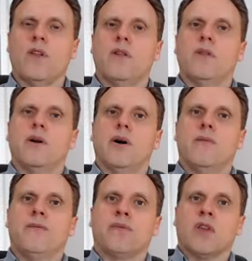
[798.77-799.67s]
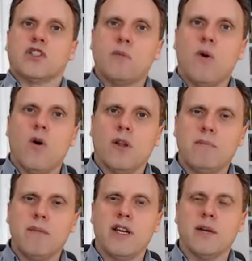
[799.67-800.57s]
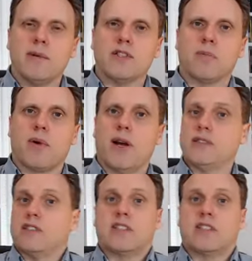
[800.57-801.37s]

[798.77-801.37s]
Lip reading: the small and medium enterprises